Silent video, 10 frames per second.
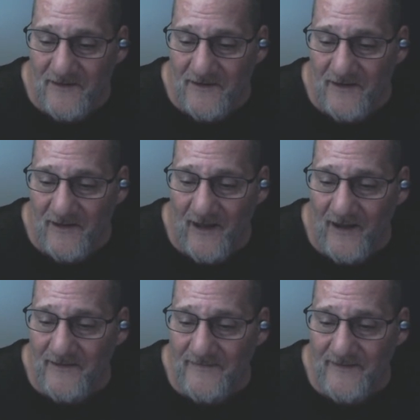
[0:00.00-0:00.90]

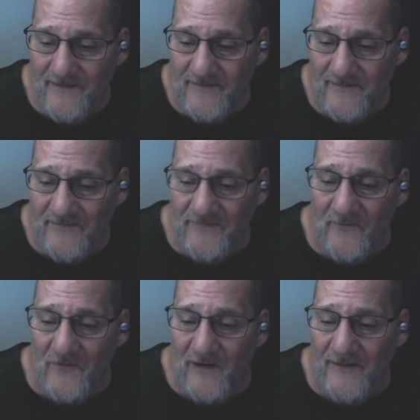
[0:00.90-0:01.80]
Nikaya says,
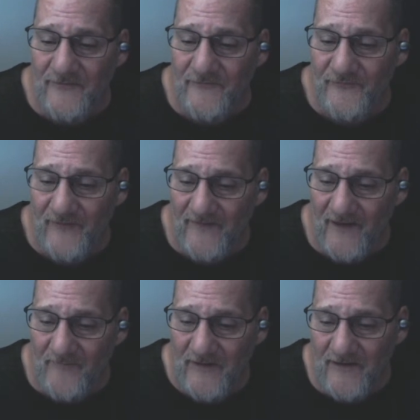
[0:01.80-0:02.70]
so glad you said
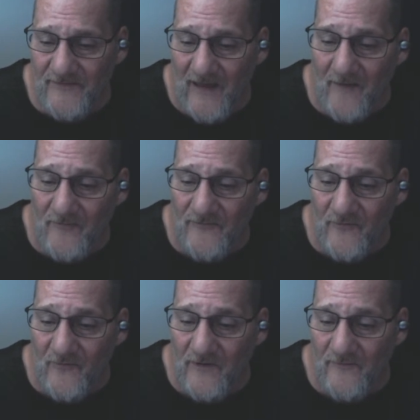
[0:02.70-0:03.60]
that because I was
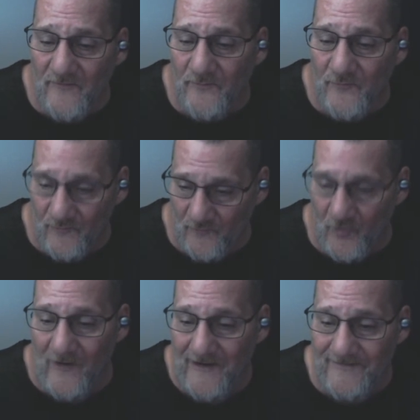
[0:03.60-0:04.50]
going
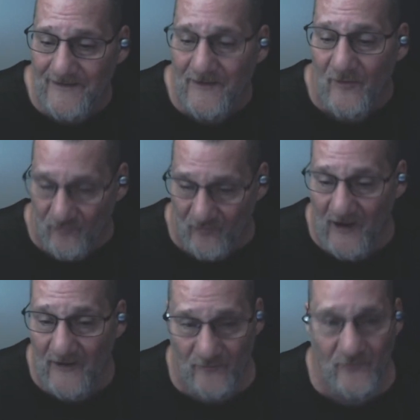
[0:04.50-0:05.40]
crazy
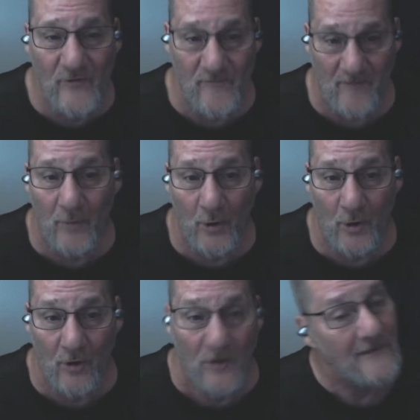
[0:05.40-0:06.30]
trying to remember
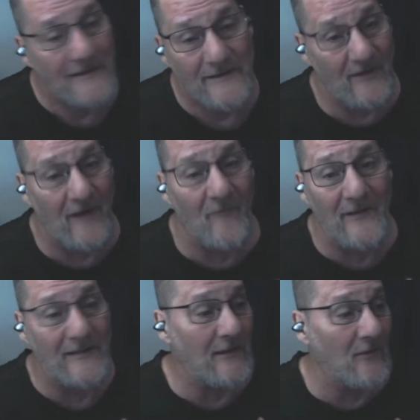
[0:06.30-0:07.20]
her. So I
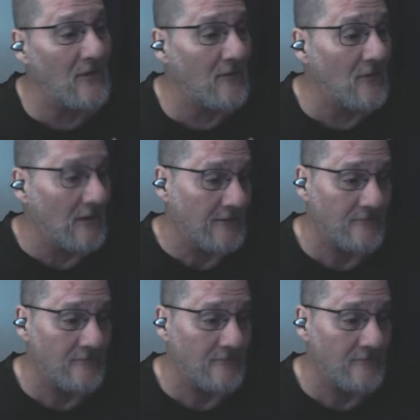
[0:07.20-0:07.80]
wasn't the only one.